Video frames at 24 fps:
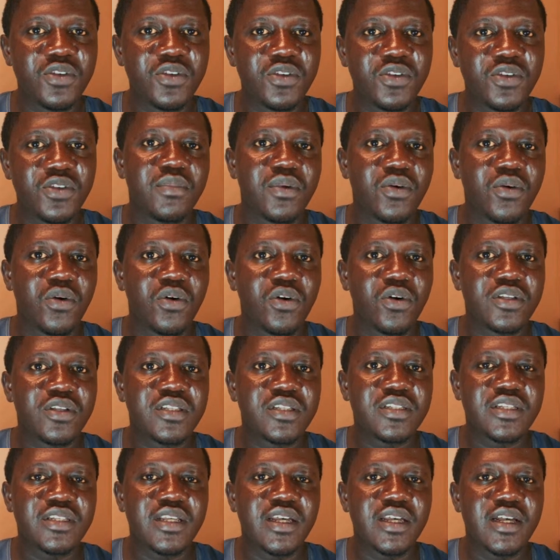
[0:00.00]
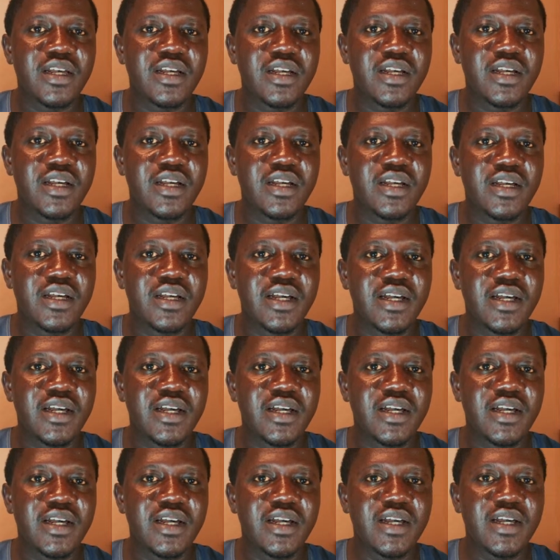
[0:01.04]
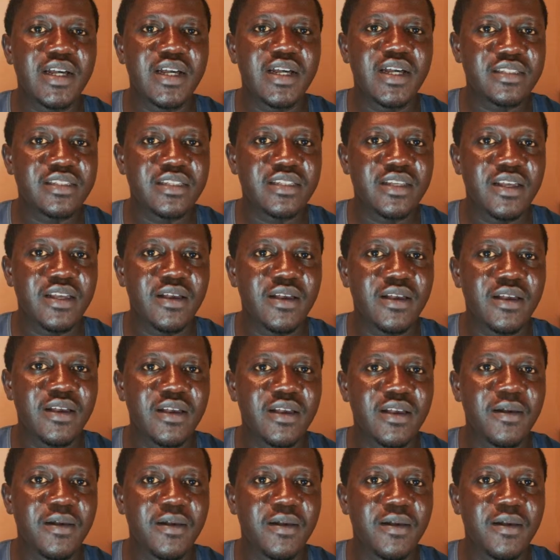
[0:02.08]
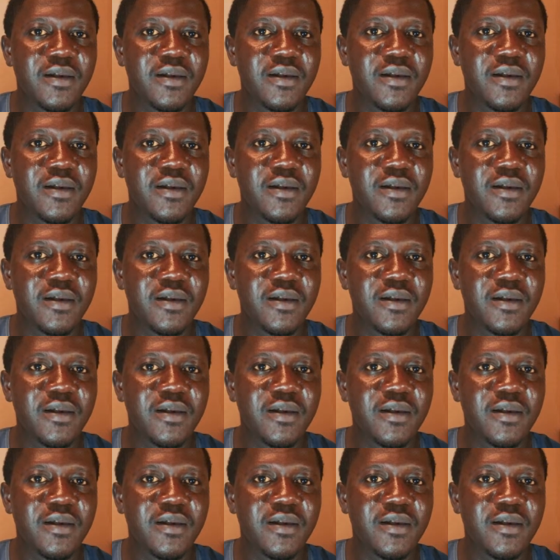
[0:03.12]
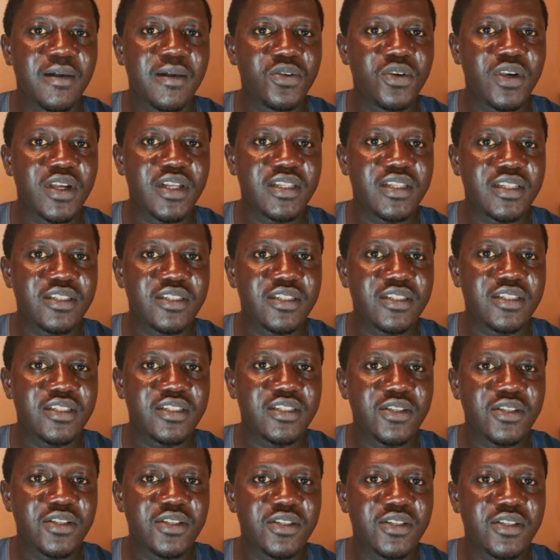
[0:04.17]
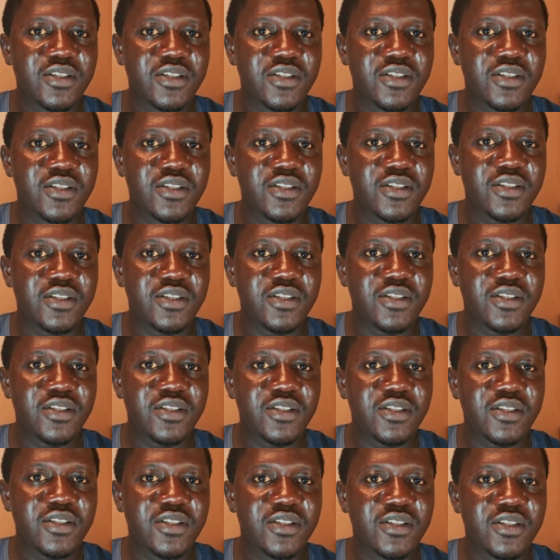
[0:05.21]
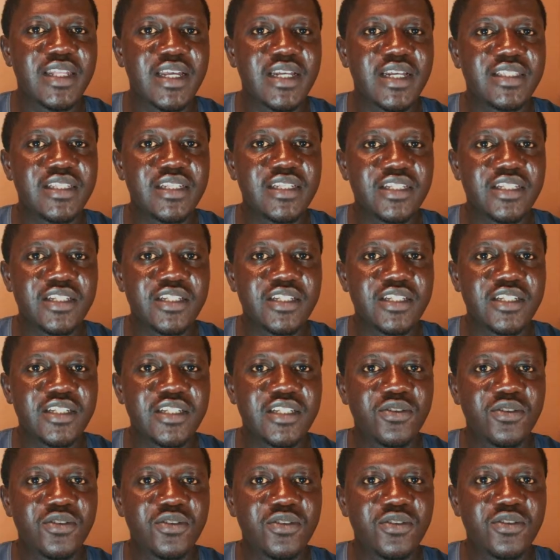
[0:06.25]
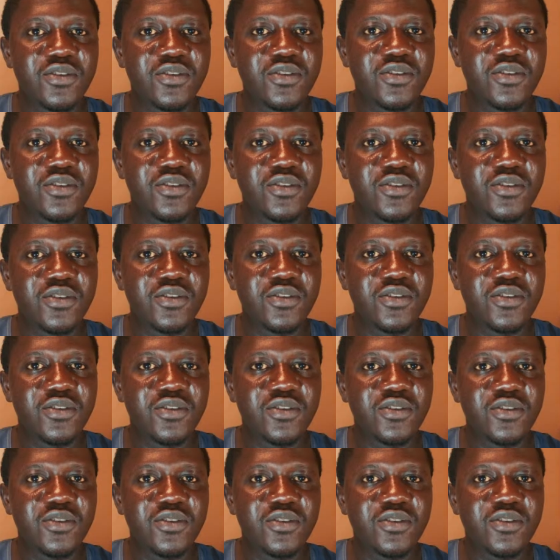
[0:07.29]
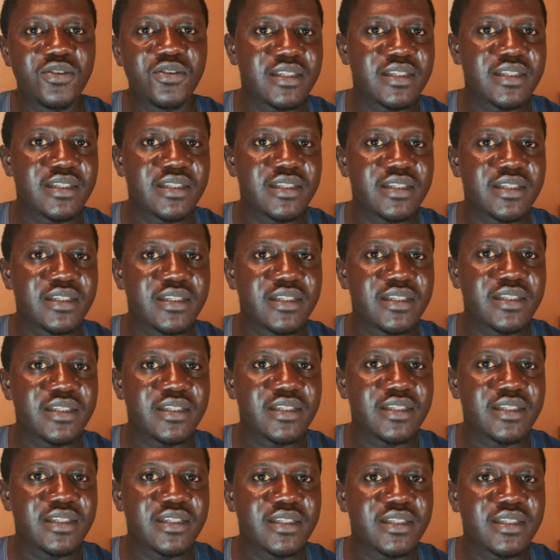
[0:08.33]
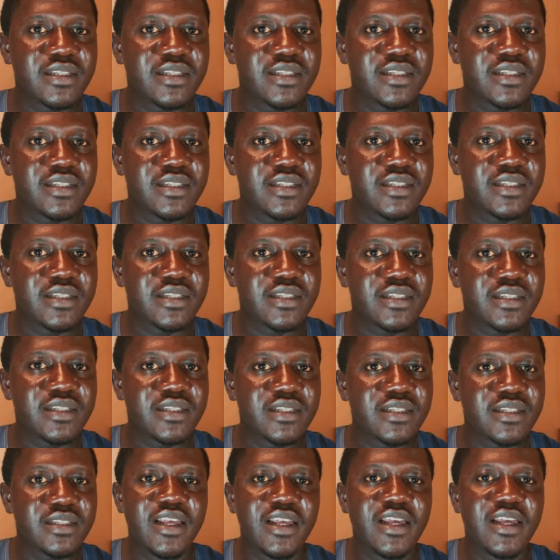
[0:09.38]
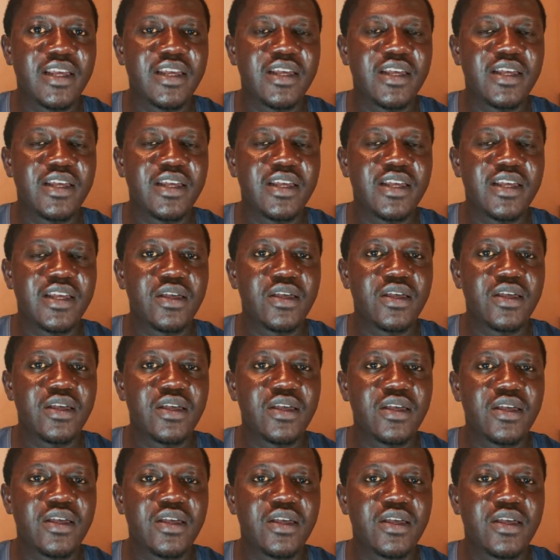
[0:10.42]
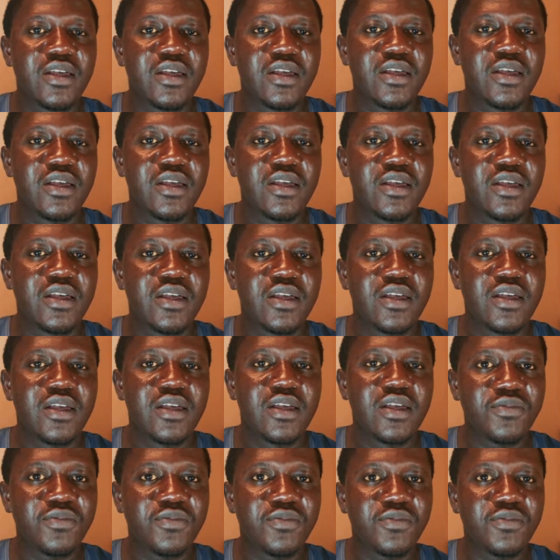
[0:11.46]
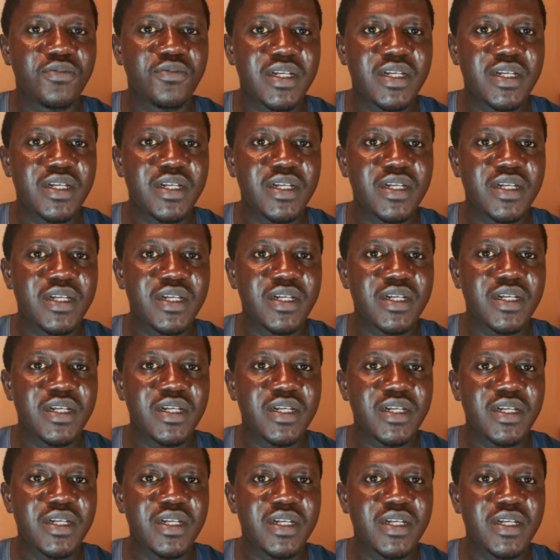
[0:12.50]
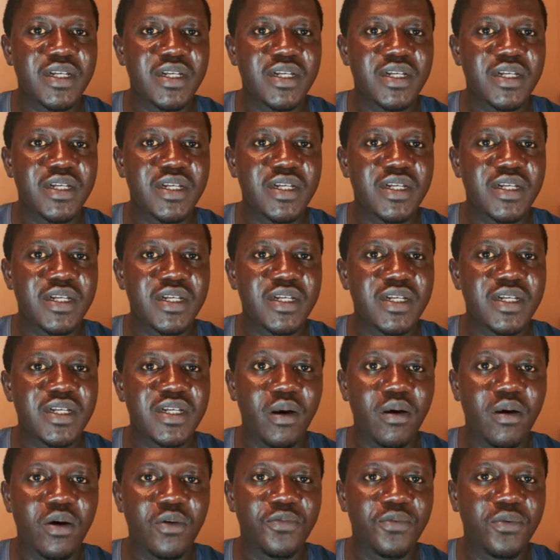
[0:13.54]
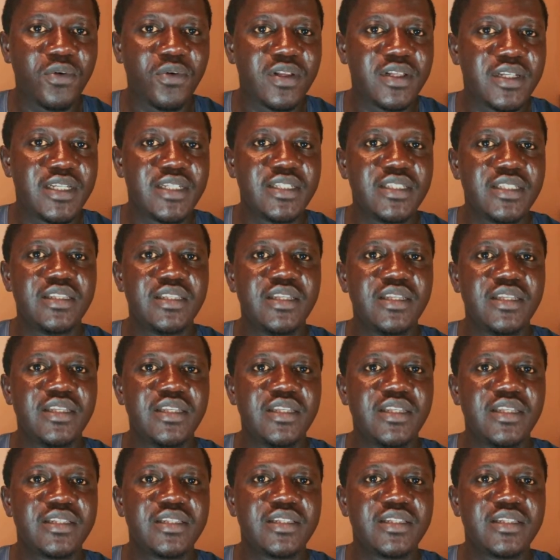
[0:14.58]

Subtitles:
because aside this tutorial, video editing tutorial, in addition to the PowerPoint, the Excel, the AI coming together, and you've mastered everything, you become more powerful in this